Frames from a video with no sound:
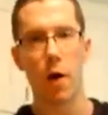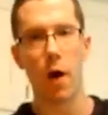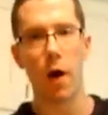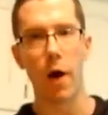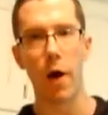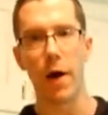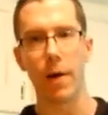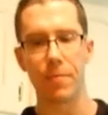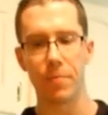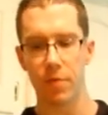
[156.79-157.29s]

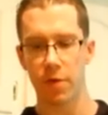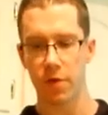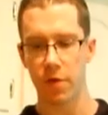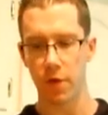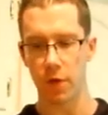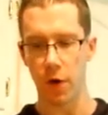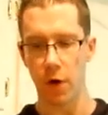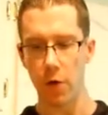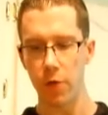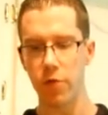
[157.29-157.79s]
Alright,
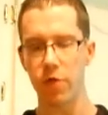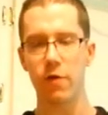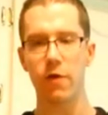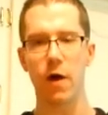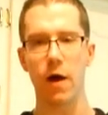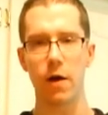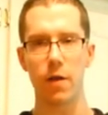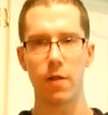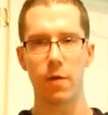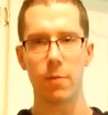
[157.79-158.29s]
so the oats are
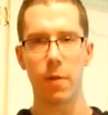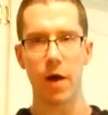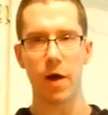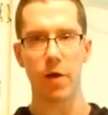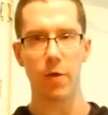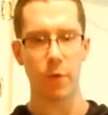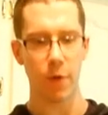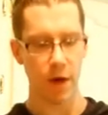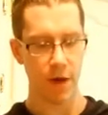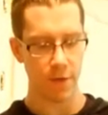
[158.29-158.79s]
out of the
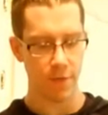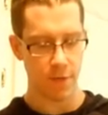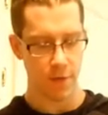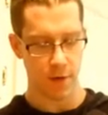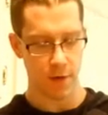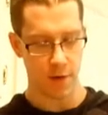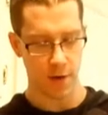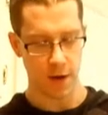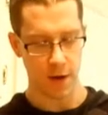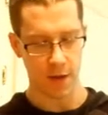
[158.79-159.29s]
microwave.
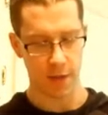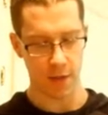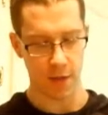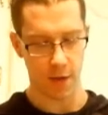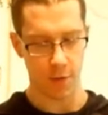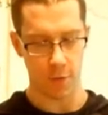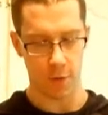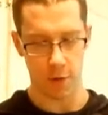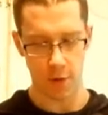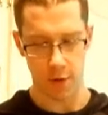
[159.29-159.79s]
Next
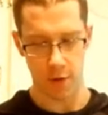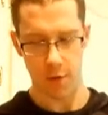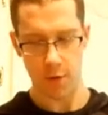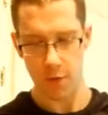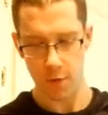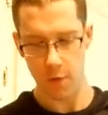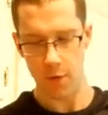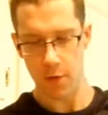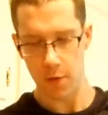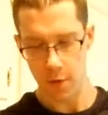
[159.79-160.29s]
thing we're going to
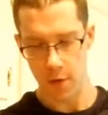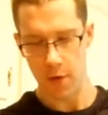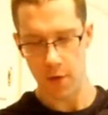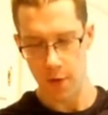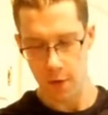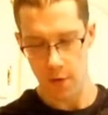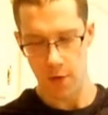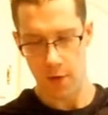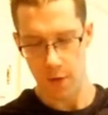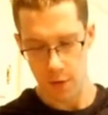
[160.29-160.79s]
do
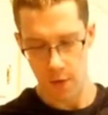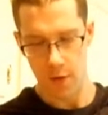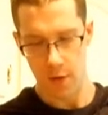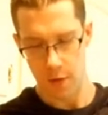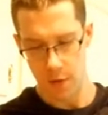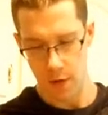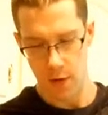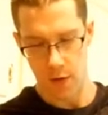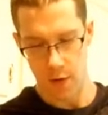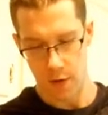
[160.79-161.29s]

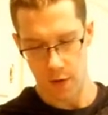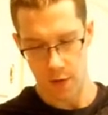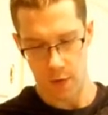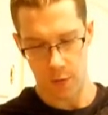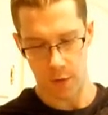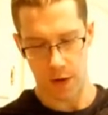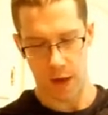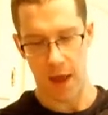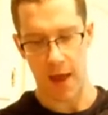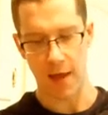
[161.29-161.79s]
is
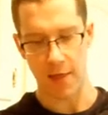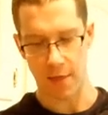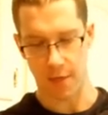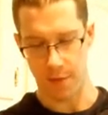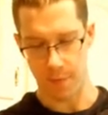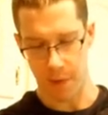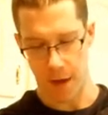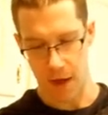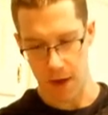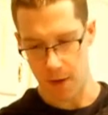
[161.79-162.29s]
we're going to add
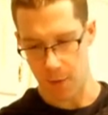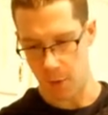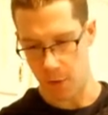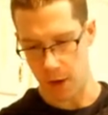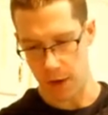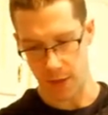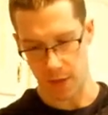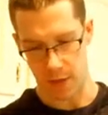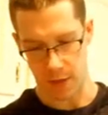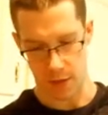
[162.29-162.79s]
some egg
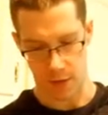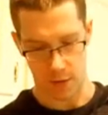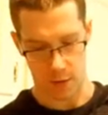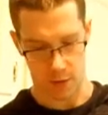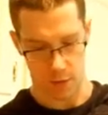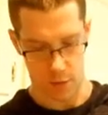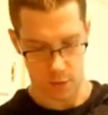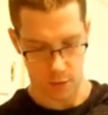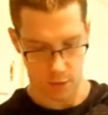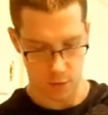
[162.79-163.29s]
whites here.